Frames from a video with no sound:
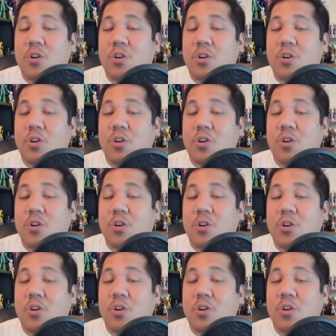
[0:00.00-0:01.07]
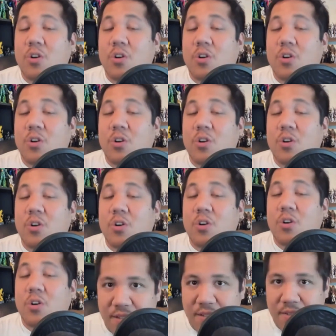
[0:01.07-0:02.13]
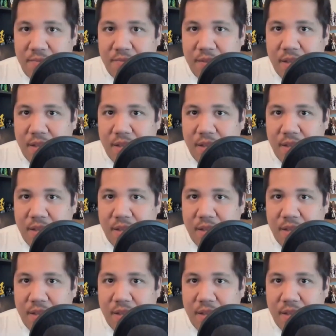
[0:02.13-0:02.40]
for your video channel.